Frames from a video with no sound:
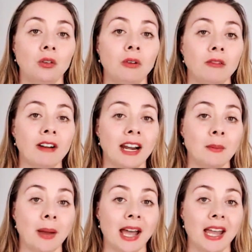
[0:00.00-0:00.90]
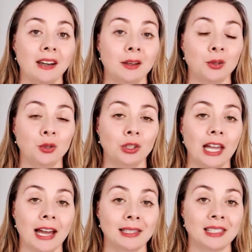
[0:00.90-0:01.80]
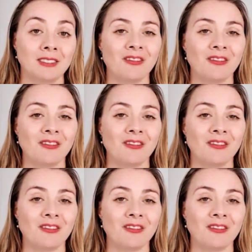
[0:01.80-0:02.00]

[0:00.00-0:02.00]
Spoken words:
when running paid Google ads.